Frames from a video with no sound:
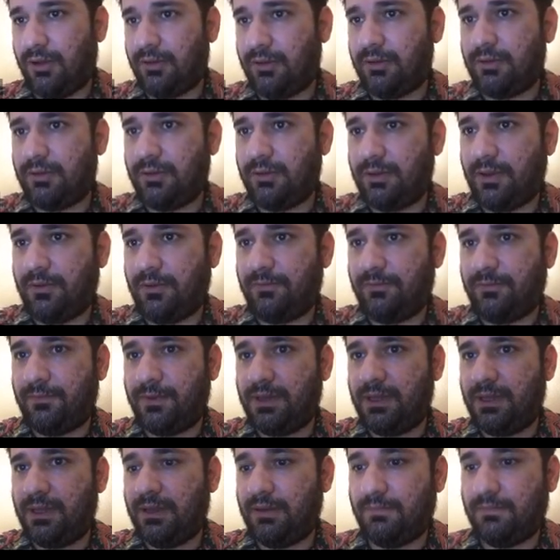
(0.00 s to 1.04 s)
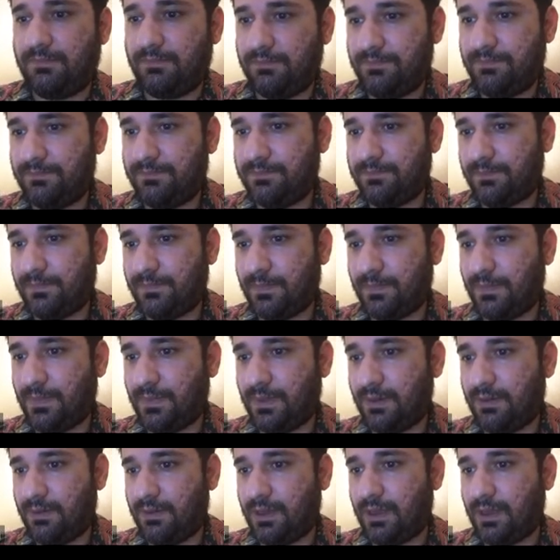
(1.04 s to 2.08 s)
FED,
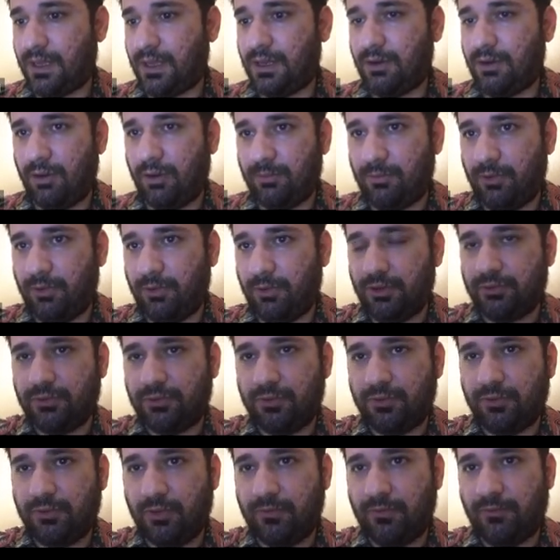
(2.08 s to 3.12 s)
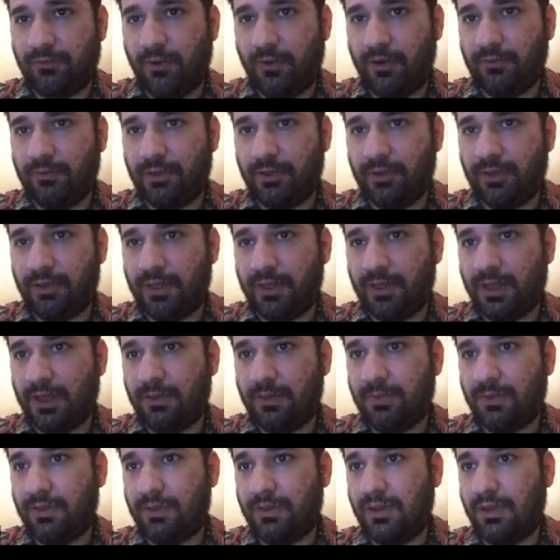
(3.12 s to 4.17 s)
again, I'm going through those 5
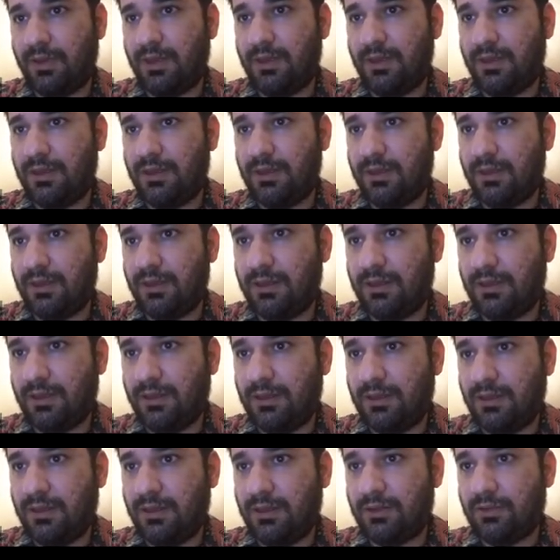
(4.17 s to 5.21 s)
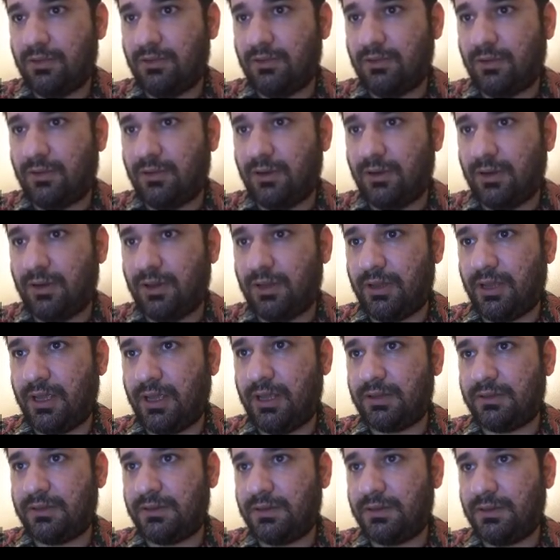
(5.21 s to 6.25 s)
steps. You're gonna
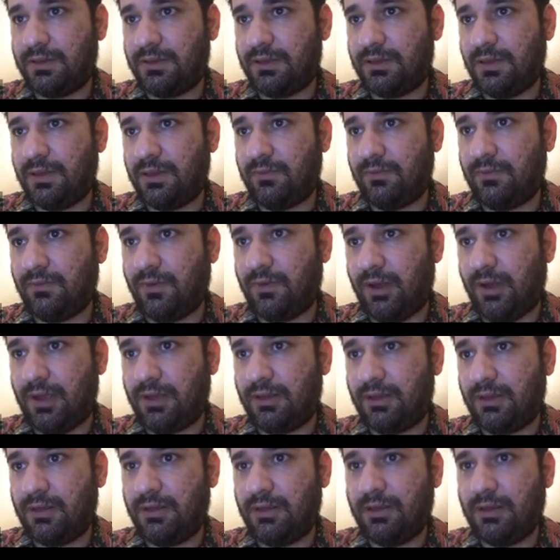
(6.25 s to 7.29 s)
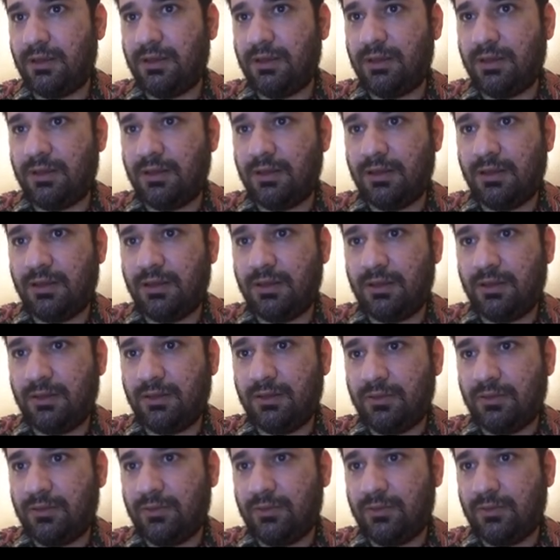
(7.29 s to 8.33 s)
get EY,
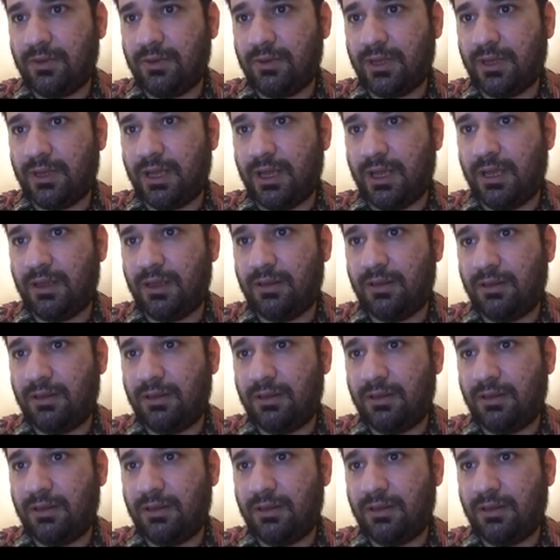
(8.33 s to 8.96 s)
2K,